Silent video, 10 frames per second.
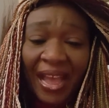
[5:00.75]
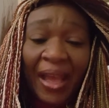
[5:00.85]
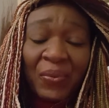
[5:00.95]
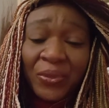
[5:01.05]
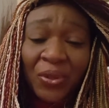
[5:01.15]

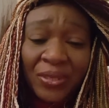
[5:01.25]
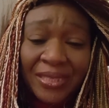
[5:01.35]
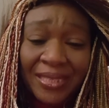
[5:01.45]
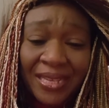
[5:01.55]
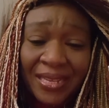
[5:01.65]
I will not
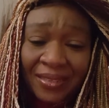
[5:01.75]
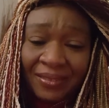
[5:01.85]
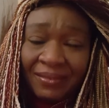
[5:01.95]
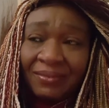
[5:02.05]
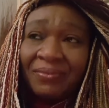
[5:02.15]
sin
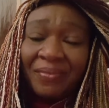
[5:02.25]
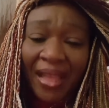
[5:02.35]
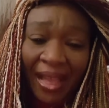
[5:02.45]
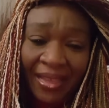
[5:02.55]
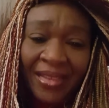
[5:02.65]

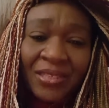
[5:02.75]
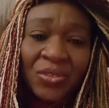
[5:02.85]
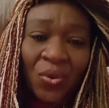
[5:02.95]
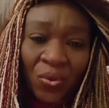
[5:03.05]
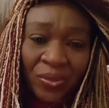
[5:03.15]

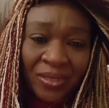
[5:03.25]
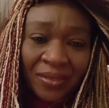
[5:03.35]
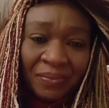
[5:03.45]
against God.